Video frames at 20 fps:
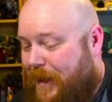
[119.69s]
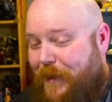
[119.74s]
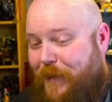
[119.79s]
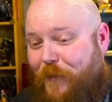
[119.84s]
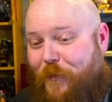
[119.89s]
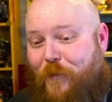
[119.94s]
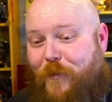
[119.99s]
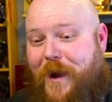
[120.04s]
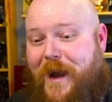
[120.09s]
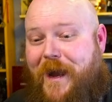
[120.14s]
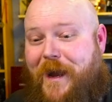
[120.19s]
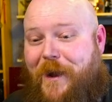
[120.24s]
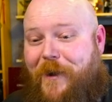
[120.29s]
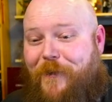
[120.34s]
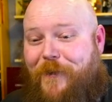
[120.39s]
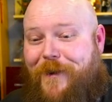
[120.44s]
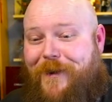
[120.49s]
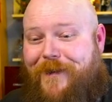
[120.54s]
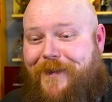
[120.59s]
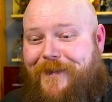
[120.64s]

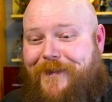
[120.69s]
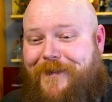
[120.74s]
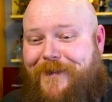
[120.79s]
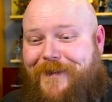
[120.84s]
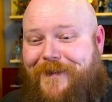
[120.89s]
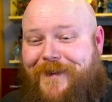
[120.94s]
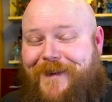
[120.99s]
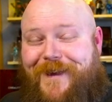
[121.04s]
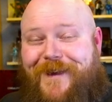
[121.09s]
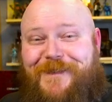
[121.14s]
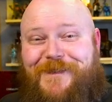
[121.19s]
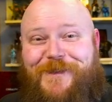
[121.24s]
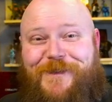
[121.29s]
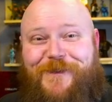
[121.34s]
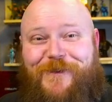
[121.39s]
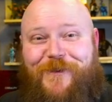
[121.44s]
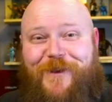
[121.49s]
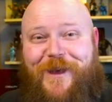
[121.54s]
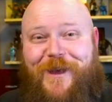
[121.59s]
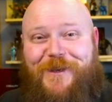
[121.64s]
Wow. It's
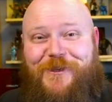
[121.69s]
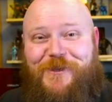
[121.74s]
still got